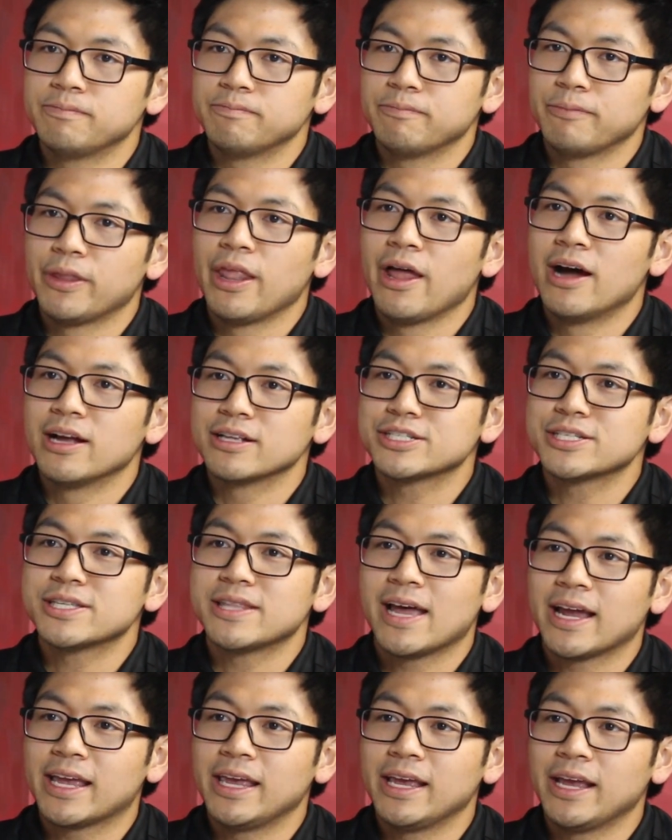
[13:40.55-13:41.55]
not
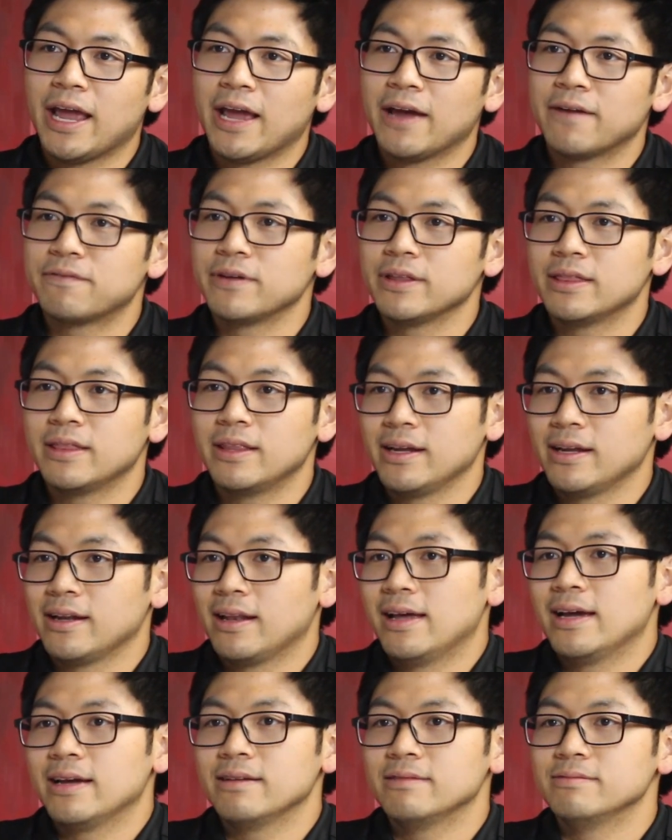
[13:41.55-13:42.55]
stacking everything
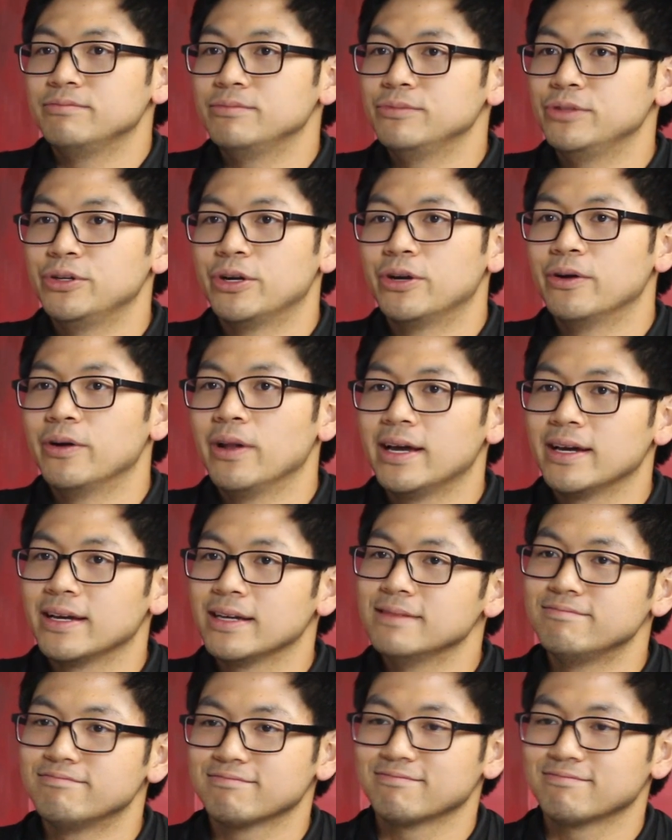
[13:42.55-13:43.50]
like you know like